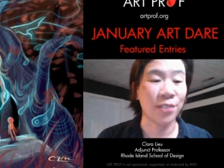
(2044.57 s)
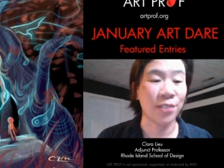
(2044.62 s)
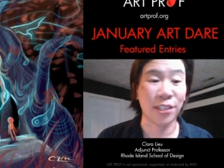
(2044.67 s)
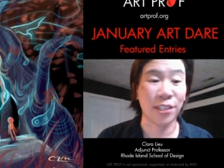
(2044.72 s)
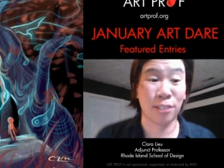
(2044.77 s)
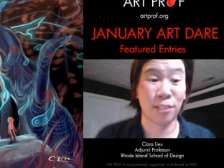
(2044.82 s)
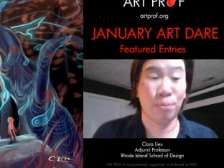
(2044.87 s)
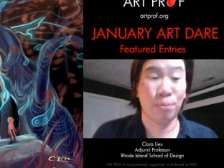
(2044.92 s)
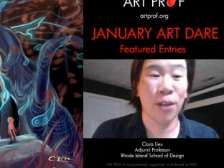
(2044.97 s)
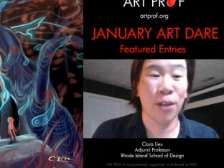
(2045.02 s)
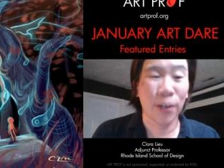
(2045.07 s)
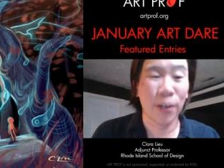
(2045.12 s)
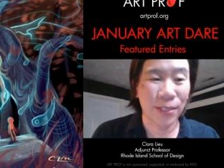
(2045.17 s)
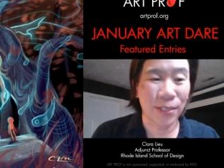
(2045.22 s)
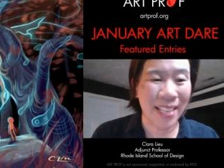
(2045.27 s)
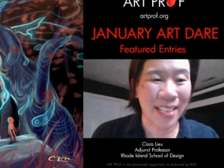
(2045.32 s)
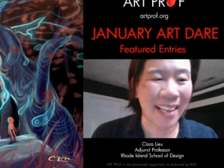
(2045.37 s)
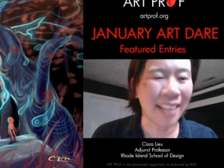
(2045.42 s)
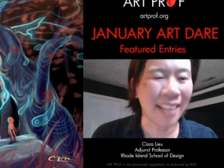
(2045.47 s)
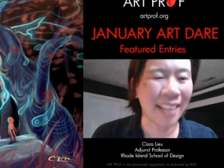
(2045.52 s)

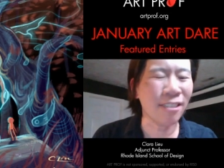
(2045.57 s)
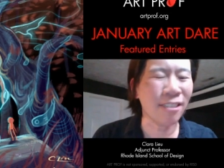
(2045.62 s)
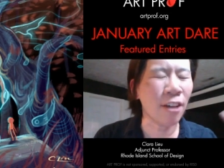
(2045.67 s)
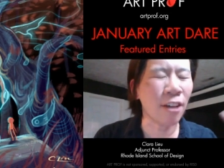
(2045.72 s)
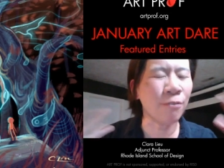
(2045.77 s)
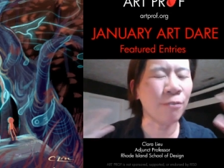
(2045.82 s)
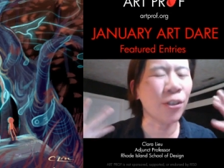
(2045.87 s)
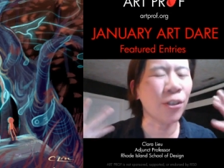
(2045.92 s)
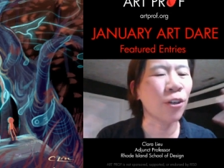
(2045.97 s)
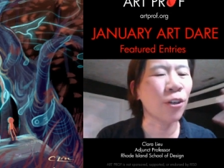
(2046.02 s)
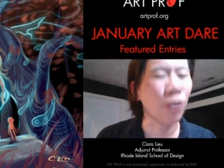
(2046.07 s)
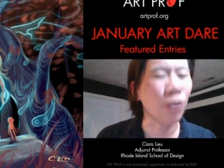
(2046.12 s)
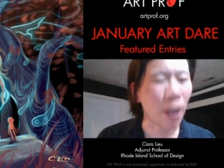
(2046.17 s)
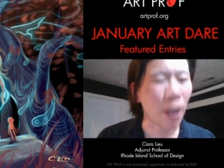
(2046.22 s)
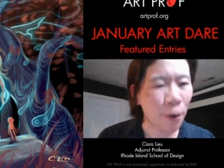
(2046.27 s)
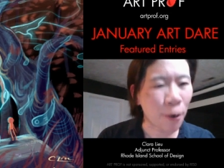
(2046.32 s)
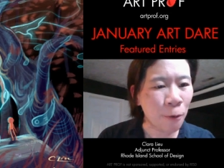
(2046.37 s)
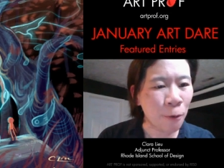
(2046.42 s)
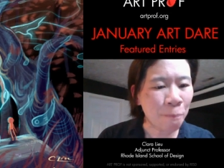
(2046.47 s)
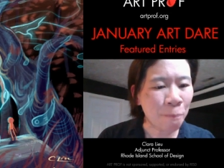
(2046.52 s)
explodes. And I love the
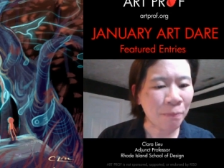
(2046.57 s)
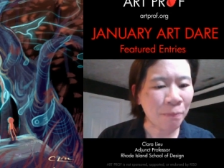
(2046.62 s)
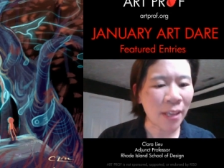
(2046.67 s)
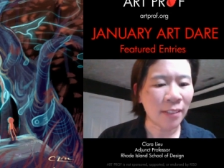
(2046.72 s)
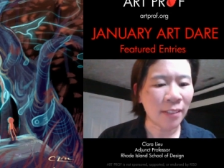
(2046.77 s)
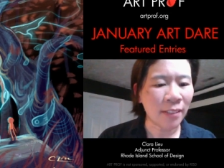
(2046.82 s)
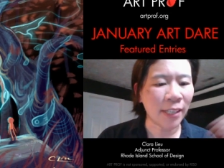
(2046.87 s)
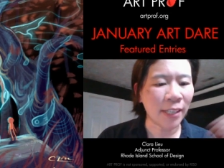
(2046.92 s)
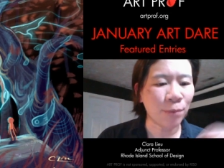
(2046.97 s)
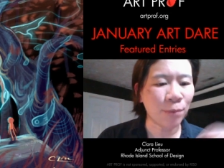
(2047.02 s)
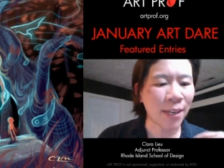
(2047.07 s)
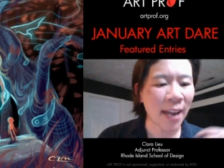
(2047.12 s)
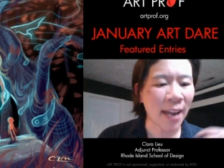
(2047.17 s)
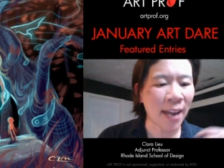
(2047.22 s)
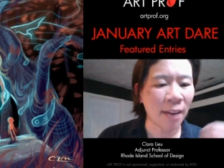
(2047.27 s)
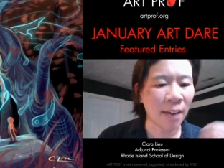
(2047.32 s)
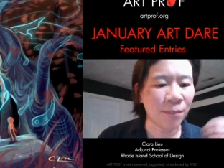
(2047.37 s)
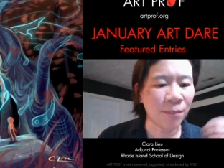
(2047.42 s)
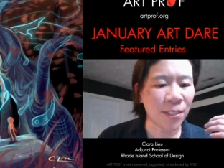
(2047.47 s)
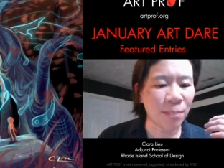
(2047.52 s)
glow. Like we
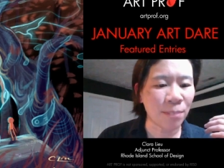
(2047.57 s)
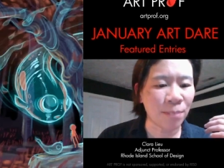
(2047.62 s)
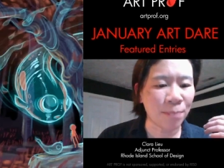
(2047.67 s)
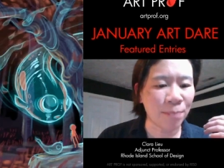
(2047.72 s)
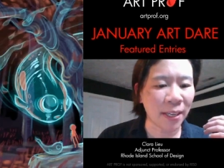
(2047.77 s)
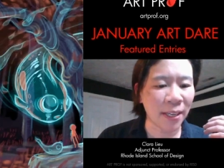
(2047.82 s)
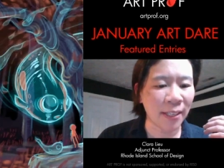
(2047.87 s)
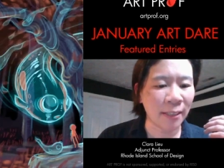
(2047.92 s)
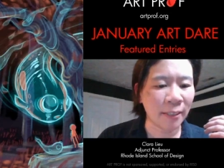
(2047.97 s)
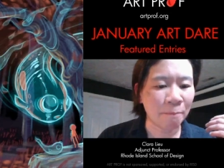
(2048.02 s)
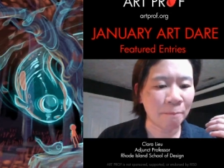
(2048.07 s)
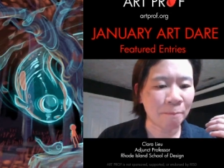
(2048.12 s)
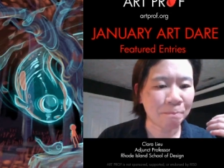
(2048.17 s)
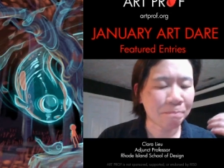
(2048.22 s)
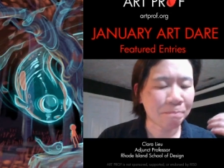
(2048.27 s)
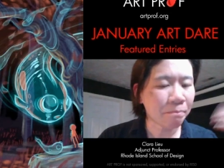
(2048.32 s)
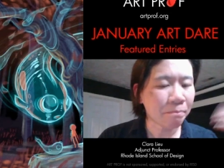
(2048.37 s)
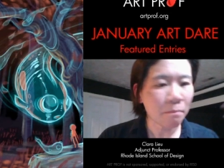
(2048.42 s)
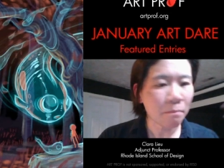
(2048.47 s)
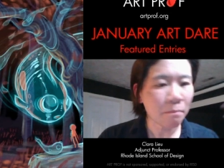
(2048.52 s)
have this big,
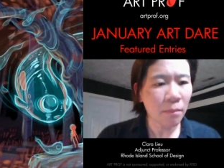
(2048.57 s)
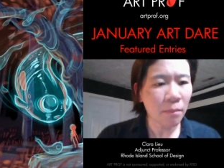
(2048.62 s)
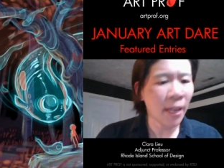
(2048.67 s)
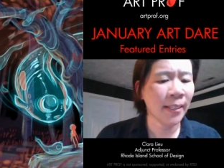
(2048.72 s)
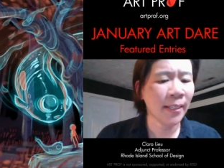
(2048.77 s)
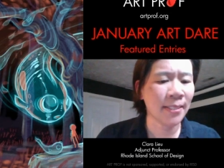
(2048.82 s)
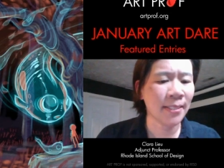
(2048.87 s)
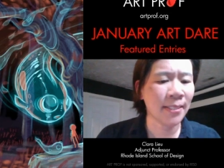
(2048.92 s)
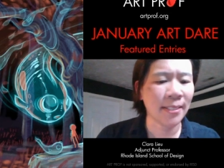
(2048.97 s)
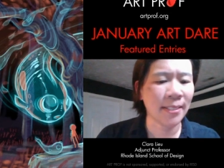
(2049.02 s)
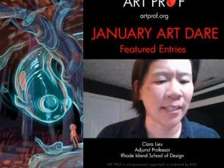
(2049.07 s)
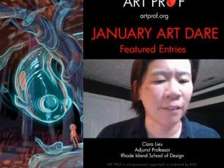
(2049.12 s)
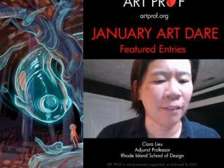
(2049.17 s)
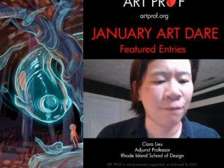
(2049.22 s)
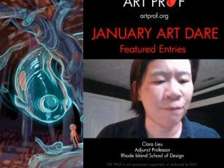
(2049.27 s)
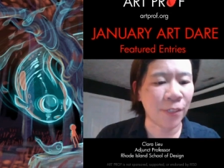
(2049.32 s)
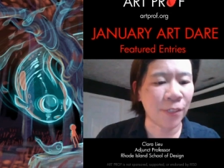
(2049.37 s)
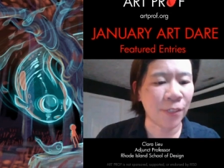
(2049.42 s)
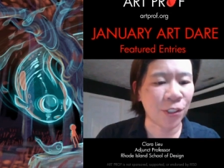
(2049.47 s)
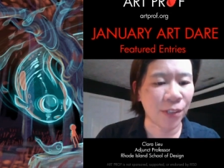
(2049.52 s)
I guess it's like a
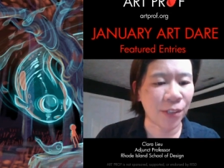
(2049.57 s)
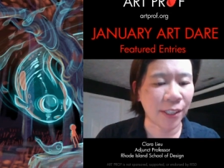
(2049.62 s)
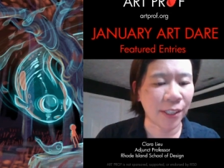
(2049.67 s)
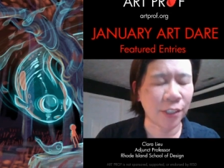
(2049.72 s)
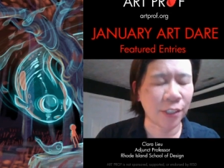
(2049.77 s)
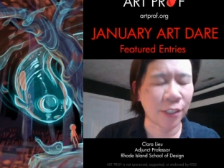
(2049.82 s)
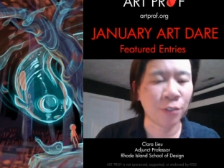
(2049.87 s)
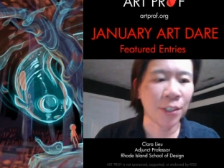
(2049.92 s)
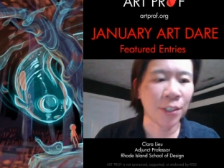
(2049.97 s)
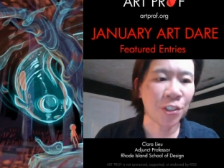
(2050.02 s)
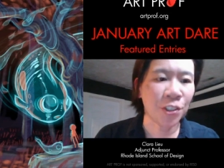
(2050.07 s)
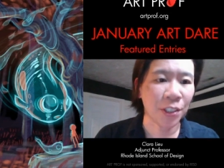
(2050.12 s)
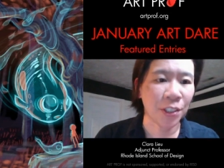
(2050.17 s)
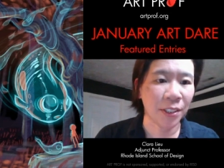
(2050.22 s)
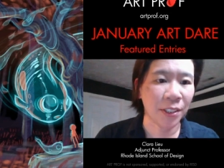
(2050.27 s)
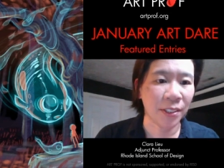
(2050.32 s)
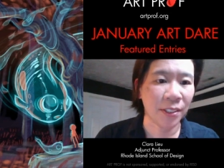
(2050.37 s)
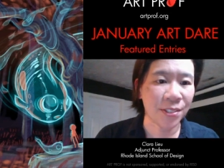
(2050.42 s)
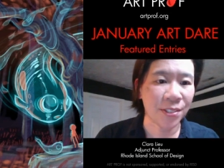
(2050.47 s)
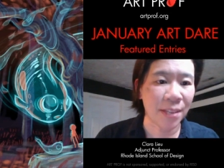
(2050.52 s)
fish like
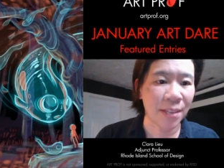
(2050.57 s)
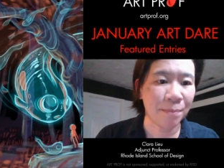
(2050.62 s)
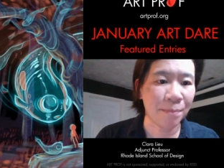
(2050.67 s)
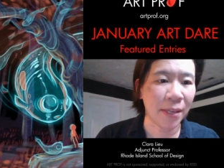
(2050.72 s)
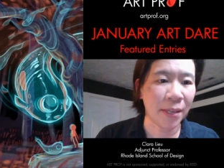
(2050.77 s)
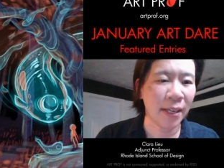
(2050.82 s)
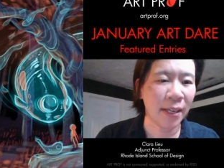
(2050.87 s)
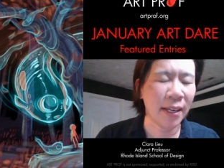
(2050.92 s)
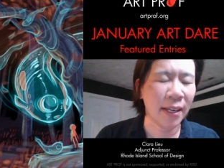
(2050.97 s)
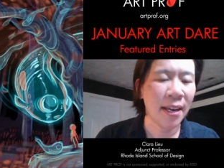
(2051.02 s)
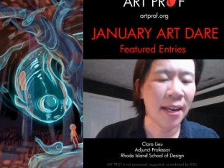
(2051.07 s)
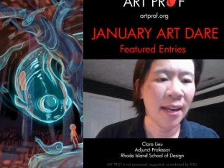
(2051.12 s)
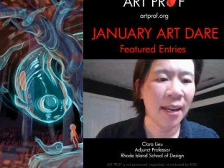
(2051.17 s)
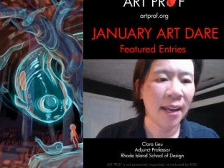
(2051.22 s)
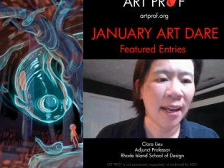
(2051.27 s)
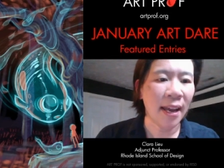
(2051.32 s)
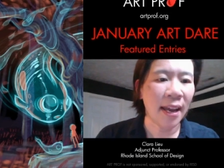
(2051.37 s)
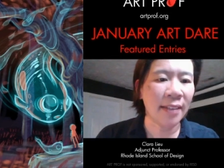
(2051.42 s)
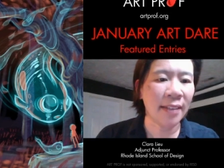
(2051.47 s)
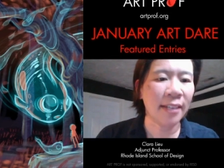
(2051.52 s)
creature or something.
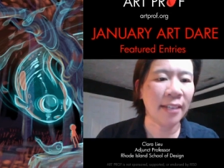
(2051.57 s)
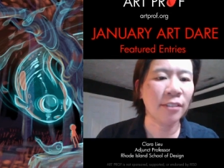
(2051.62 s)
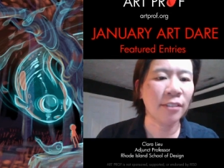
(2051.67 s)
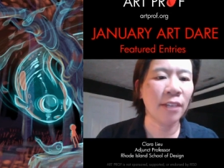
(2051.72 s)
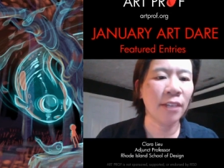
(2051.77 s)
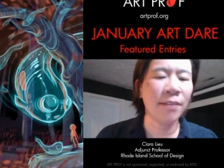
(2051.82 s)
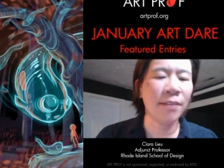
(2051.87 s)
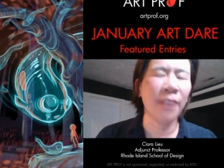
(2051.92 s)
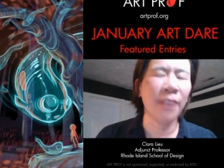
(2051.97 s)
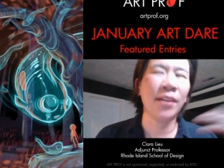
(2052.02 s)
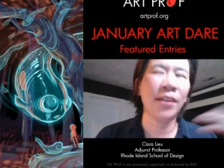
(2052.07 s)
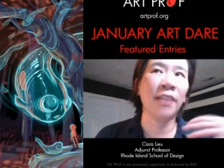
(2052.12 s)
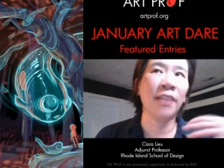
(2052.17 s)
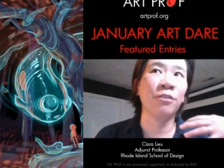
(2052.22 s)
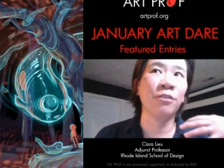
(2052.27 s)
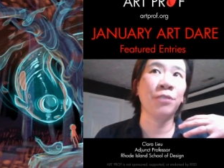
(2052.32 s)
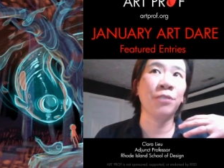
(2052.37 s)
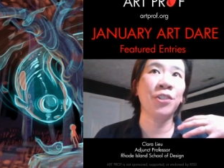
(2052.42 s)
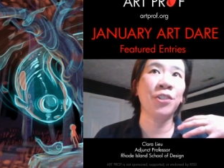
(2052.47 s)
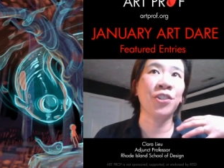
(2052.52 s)
And I love how that
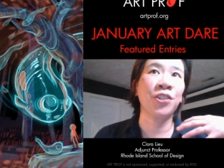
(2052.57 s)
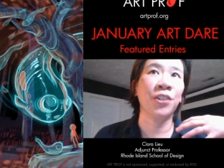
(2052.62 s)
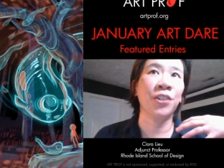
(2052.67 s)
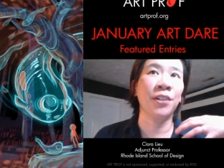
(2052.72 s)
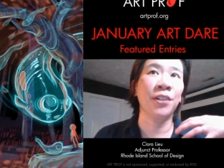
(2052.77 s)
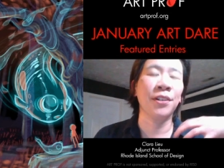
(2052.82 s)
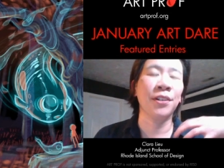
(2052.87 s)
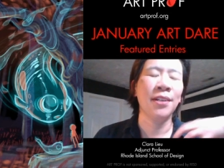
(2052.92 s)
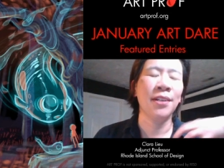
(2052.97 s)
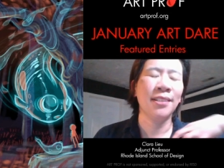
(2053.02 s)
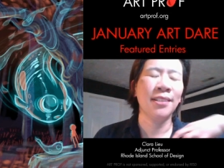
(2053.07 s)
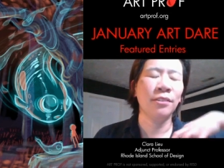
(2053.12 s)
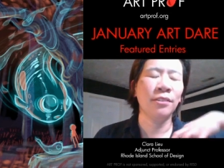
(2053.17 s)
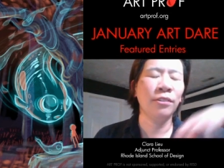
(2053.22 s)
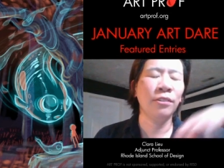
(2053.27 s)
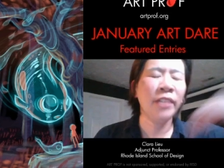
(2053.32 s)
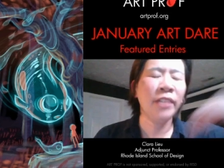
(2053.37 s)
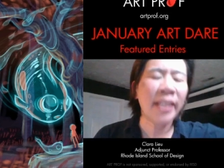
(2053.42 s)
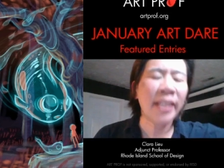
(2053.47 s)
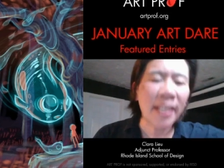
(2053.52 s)
creature
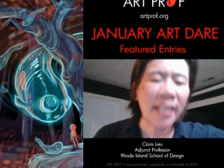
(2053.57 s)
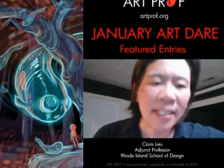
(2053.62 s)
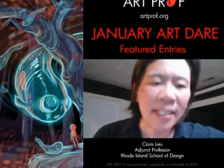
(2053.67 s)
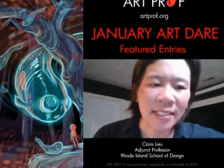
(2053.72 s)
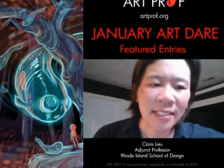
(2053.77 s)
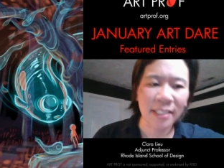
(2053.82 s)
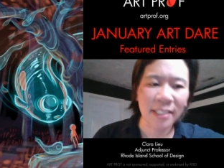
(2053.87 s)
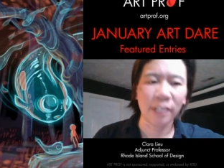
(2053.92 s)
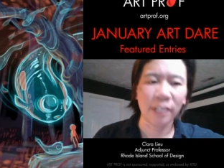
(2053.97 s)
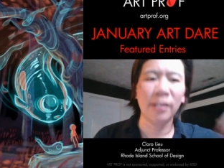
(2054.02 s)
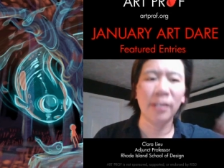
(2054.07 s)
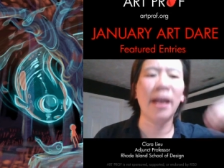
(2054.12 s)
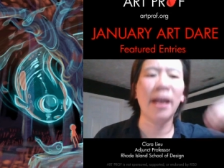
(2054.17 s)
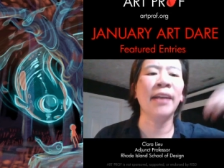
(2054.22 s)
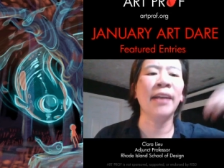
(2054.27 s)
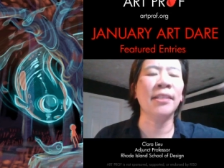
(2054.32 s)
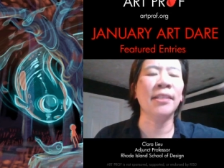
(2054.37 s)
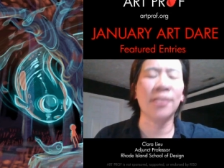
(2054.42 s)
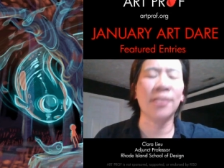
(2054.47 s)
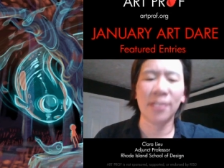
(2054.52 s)
leads the
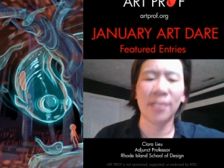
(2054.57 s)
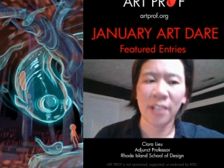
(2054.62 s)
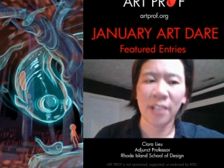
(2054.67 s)
light